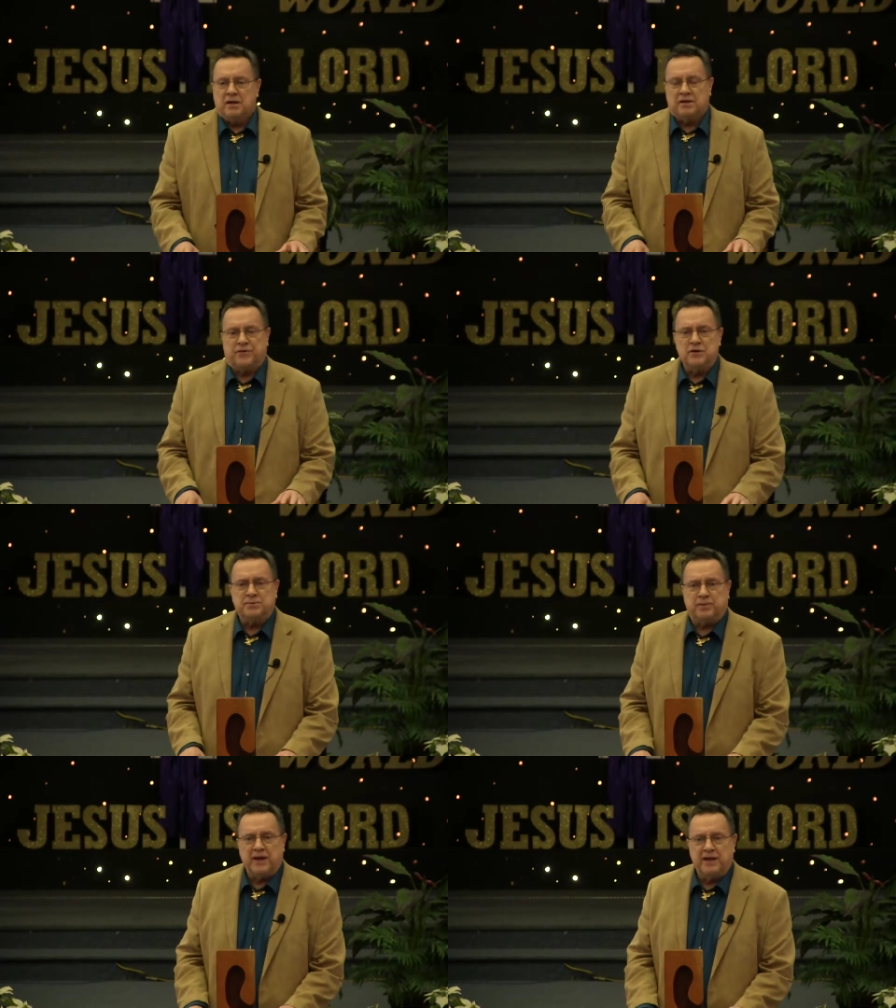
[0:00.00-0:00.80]
The
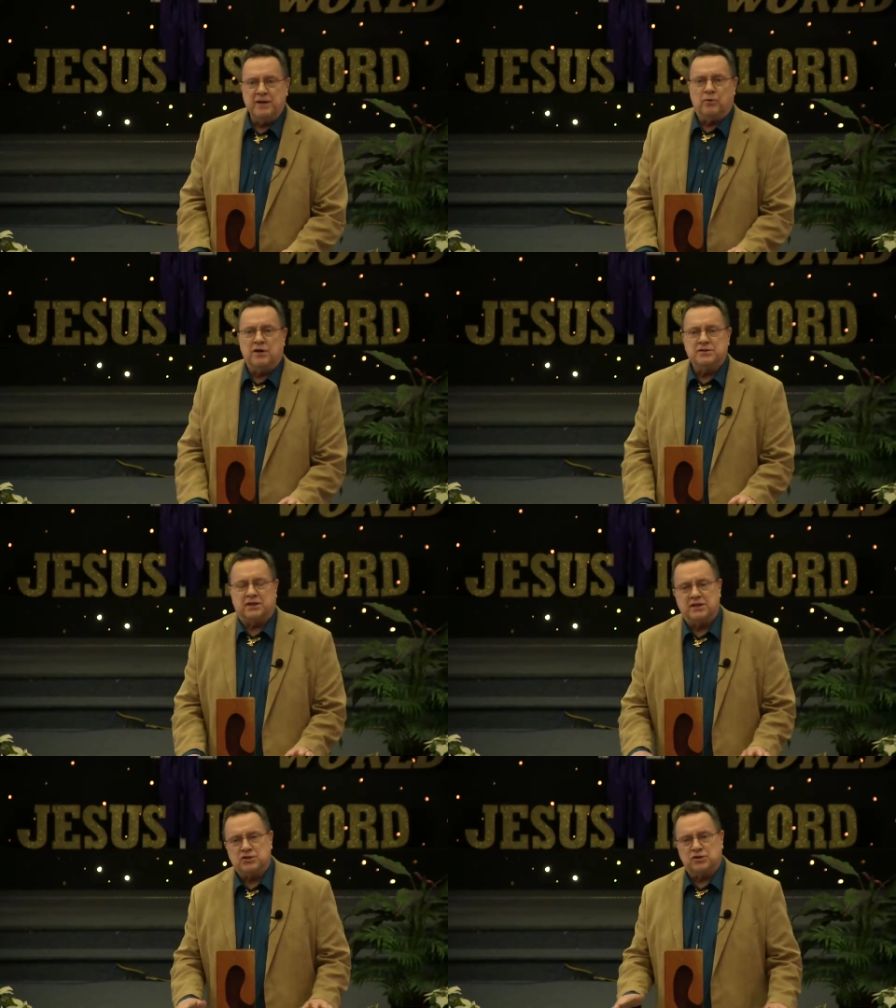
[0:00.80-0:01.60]
first plan He was
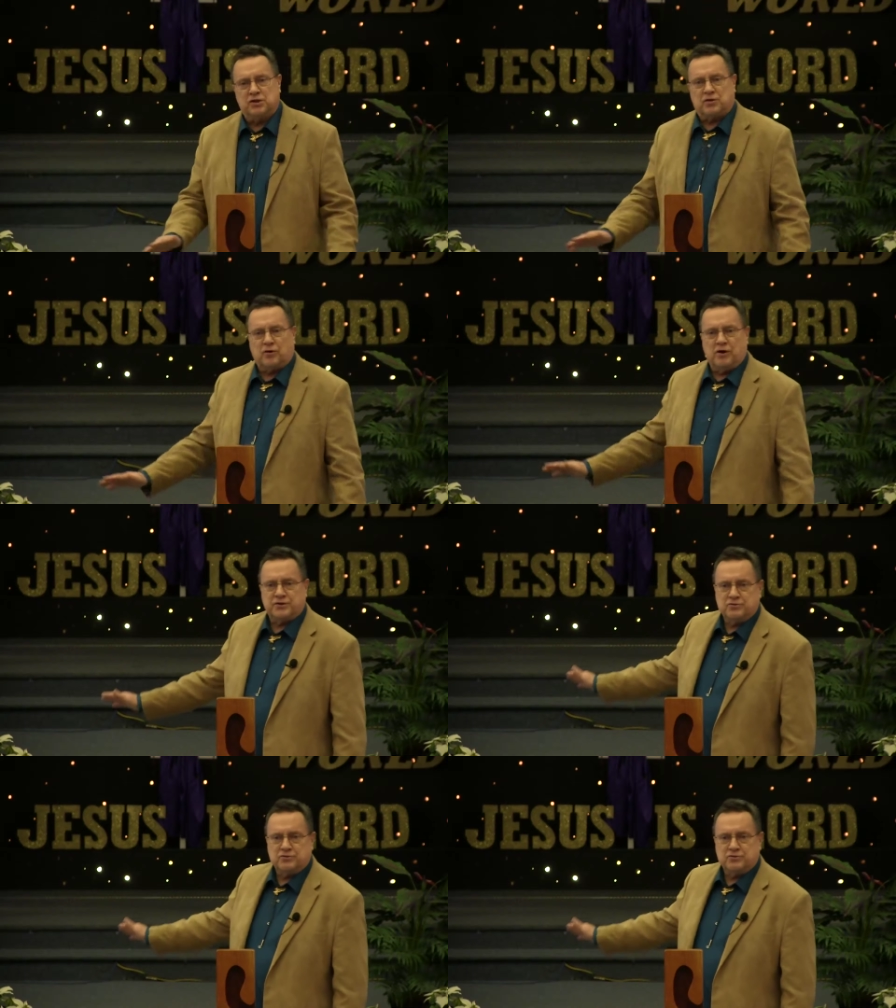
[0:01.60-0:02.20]
to get you to the cross